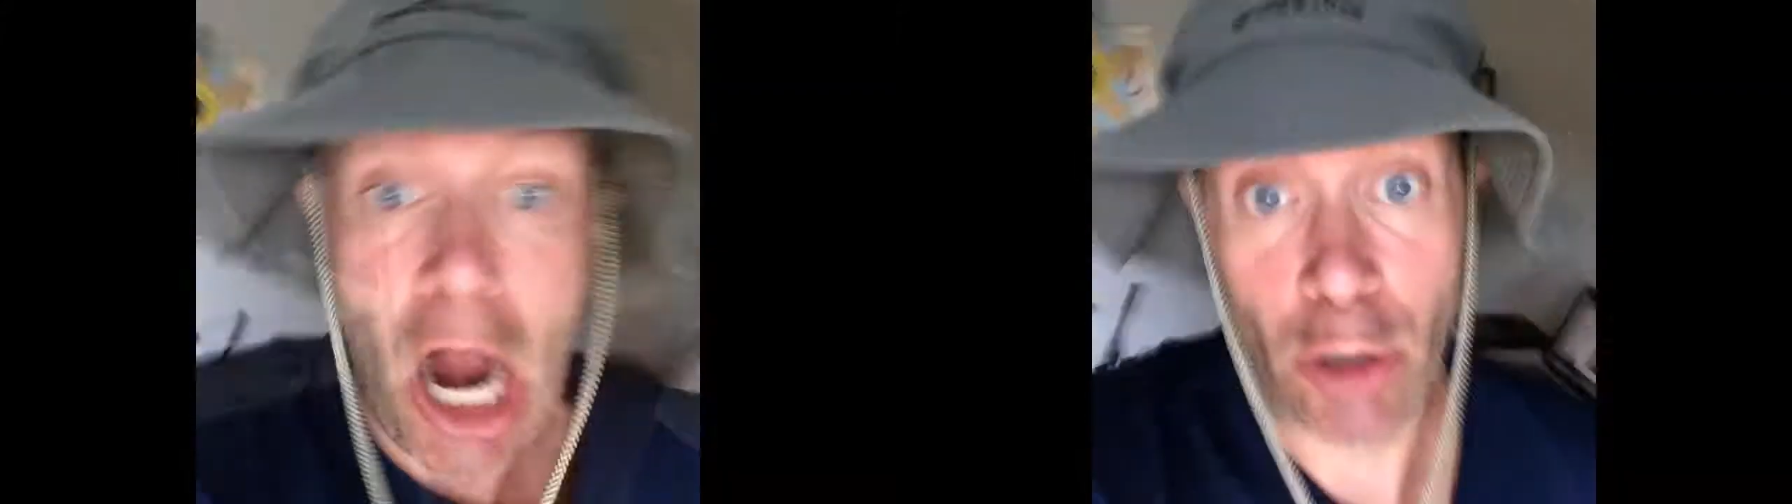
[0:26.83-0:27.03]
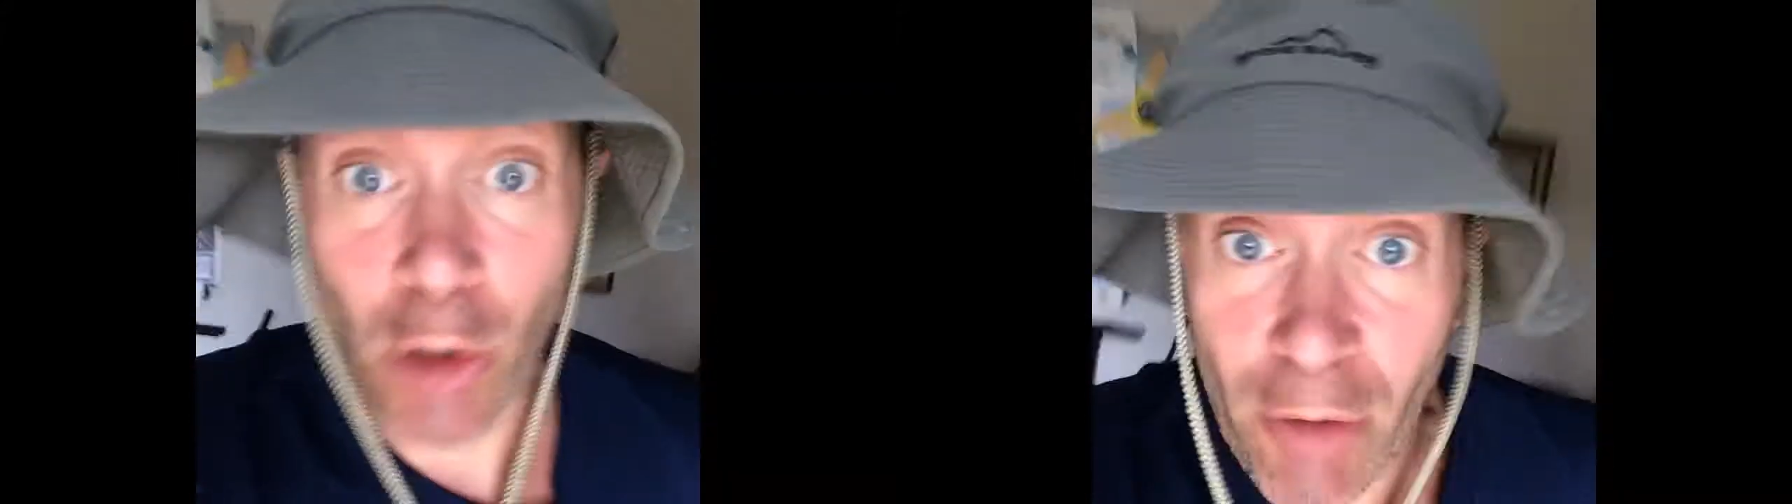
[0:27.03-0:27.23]

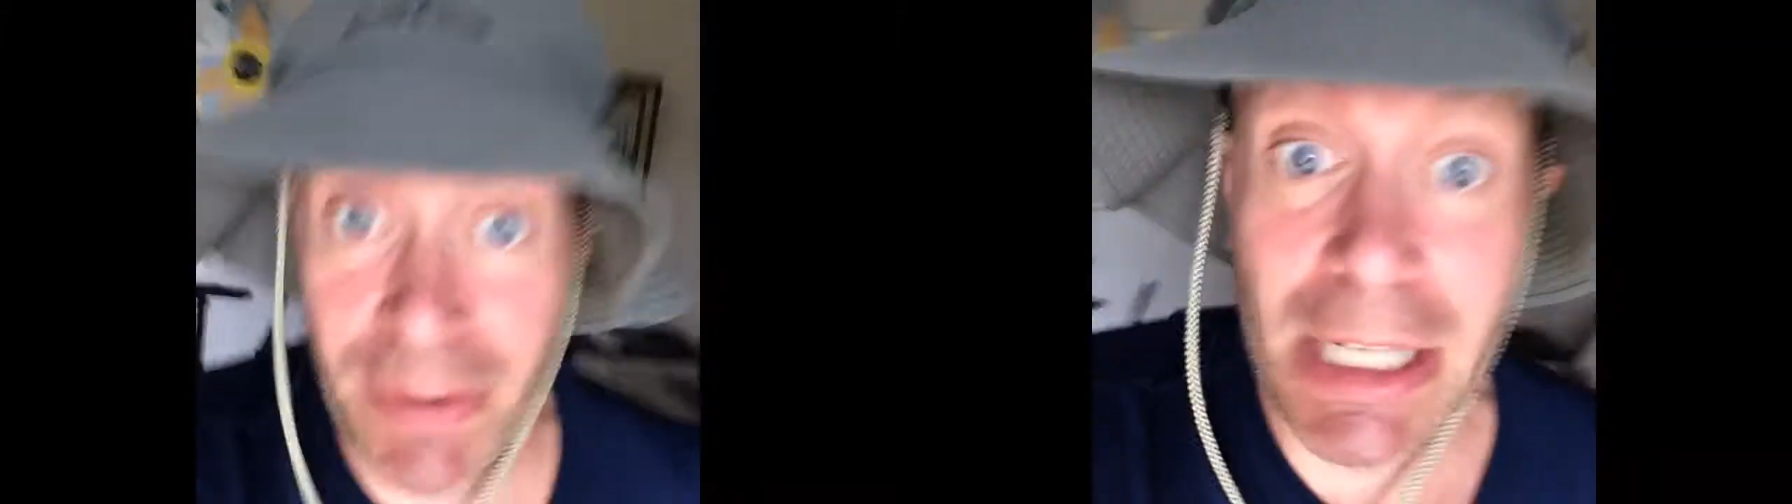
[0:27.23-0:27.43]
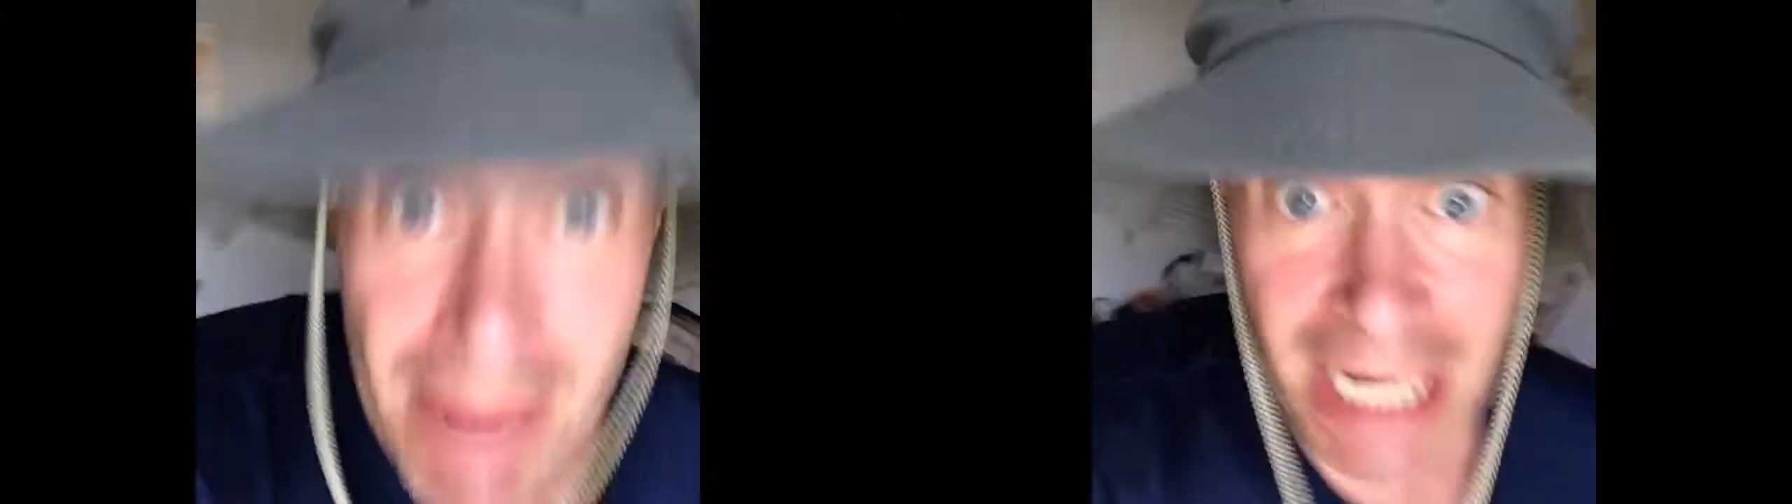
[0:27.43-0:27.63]

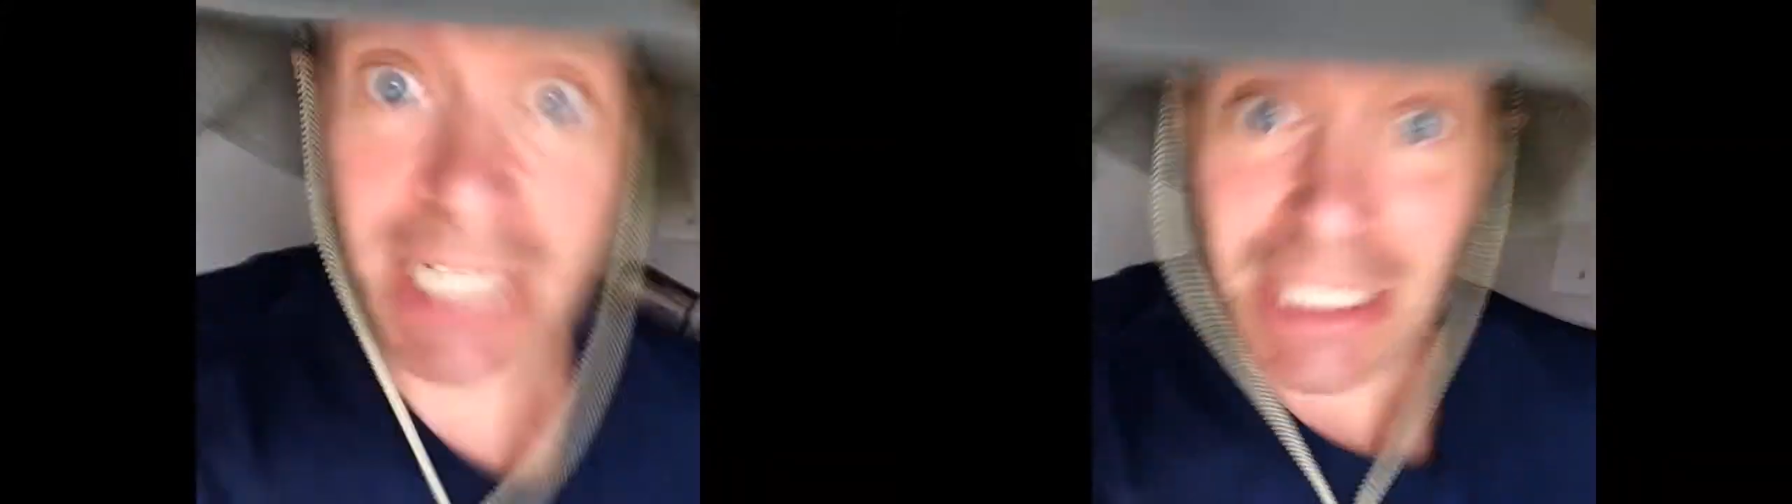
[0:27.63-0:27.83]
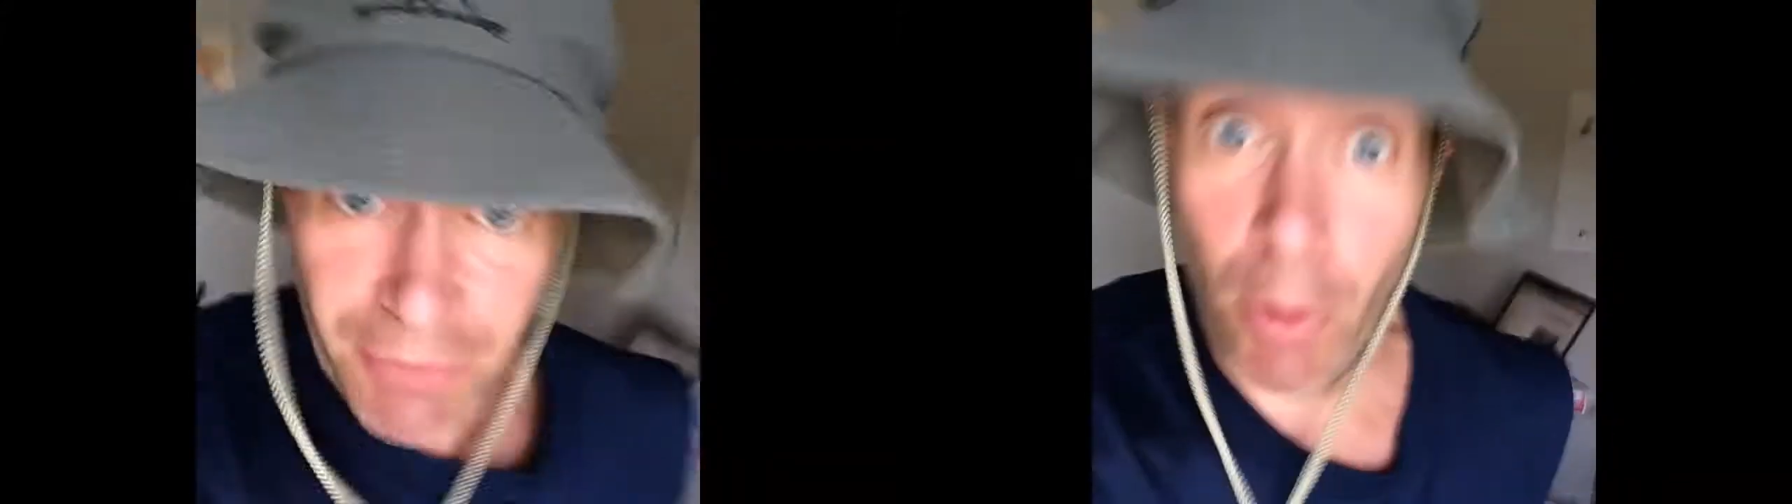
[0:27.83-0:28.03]
Arnulf is a man
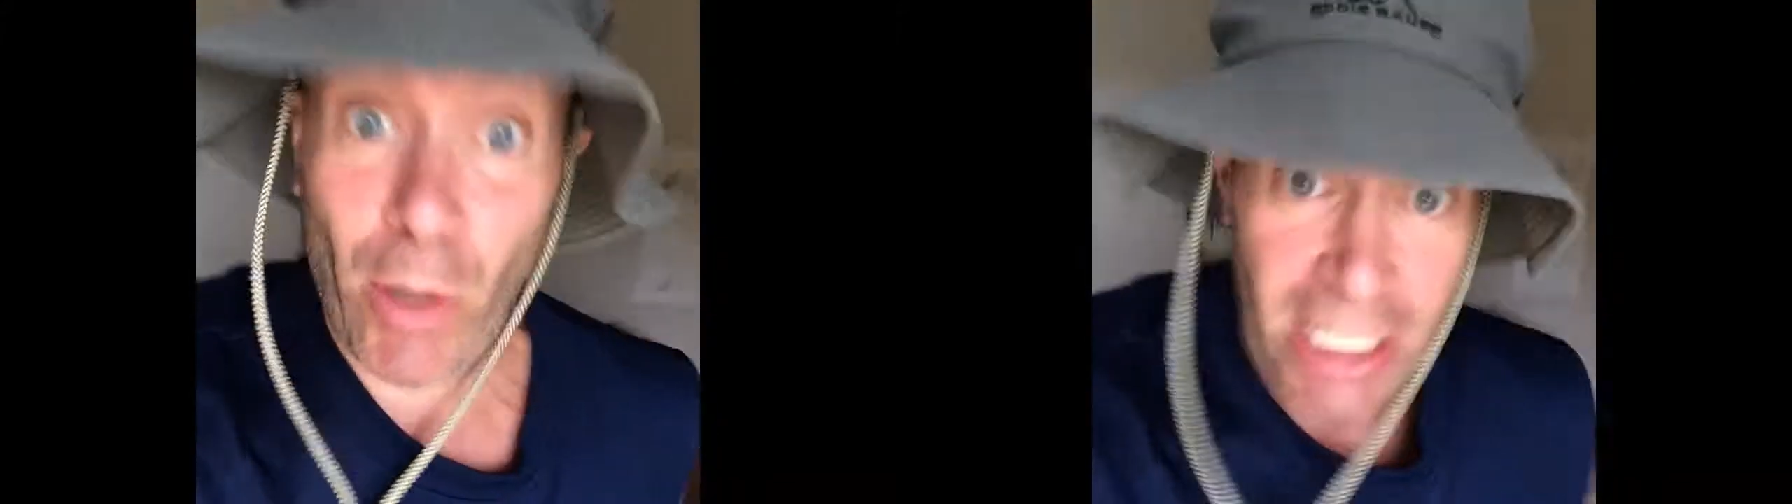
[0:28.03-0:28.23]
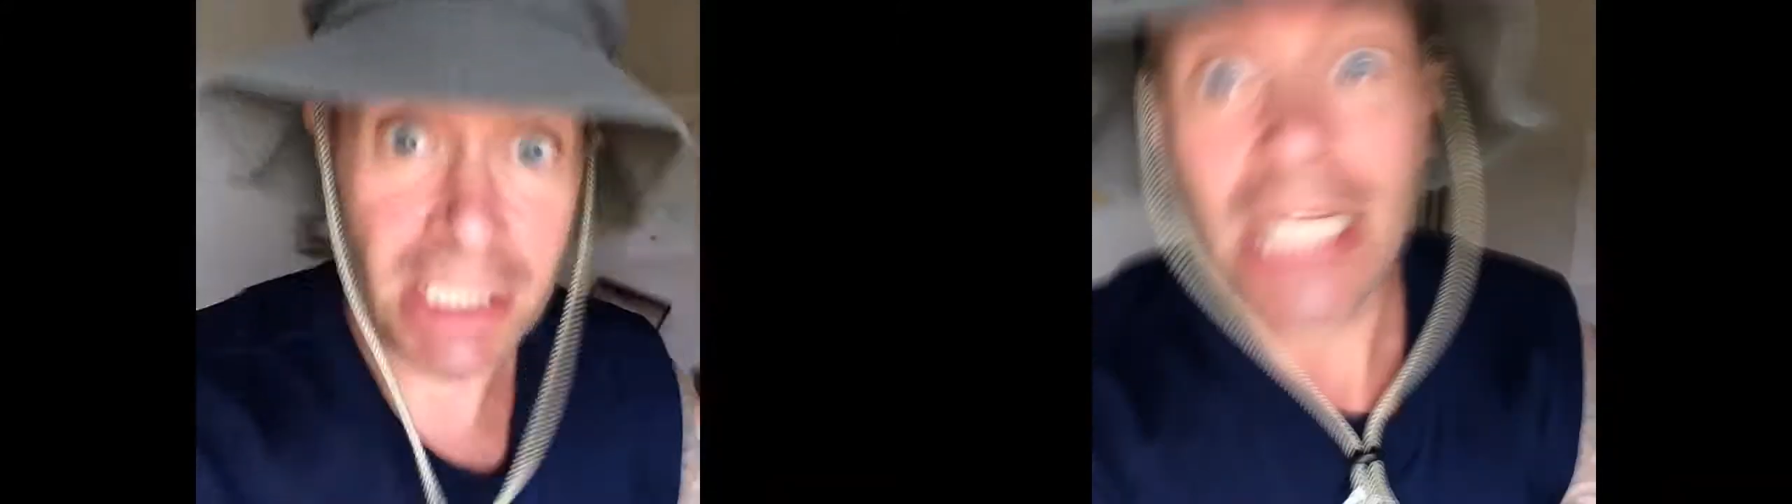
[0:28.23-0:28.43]
in his
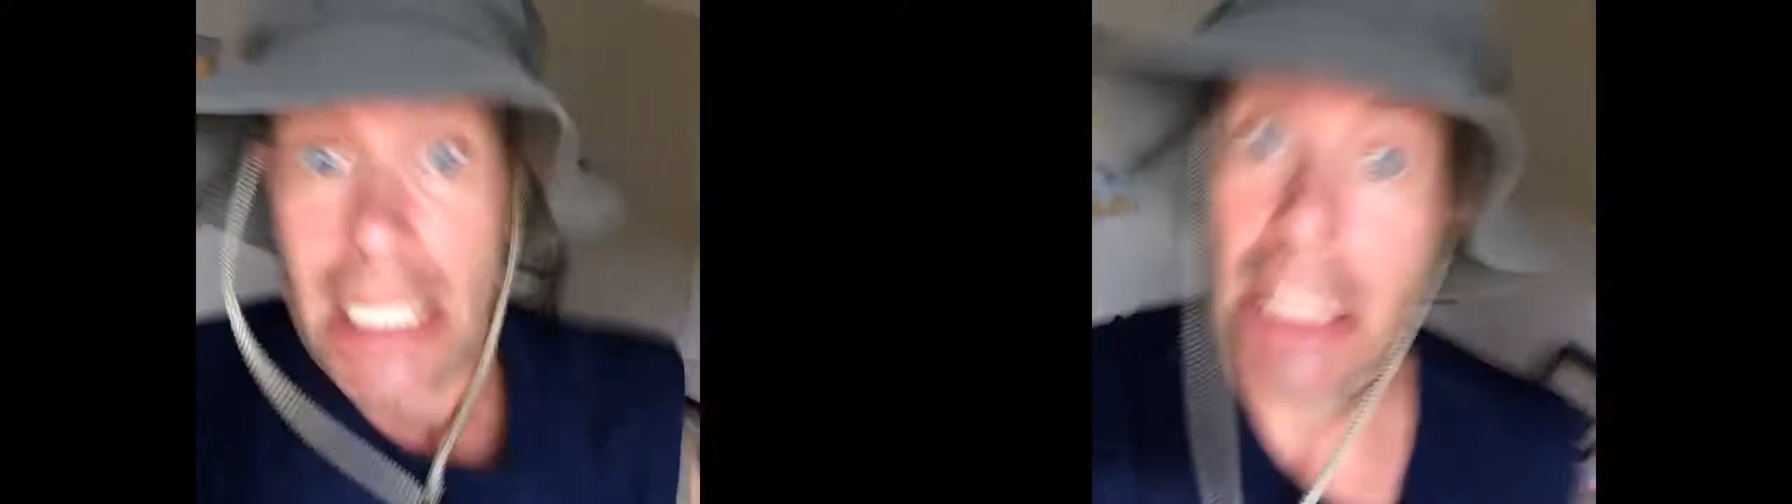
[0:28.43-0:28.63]
40s